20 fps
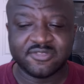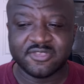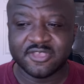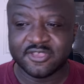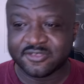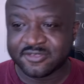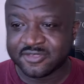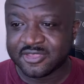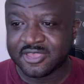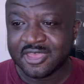
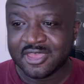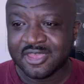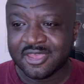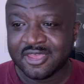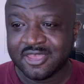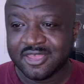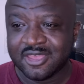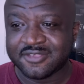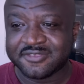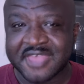This
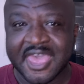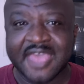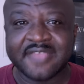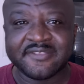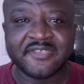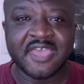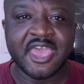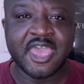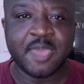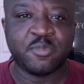is that
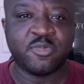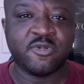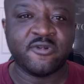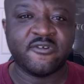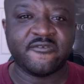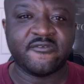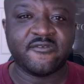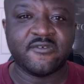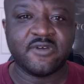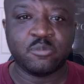type
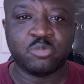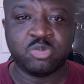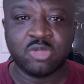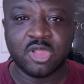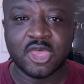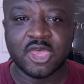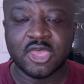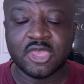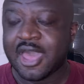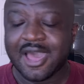of play.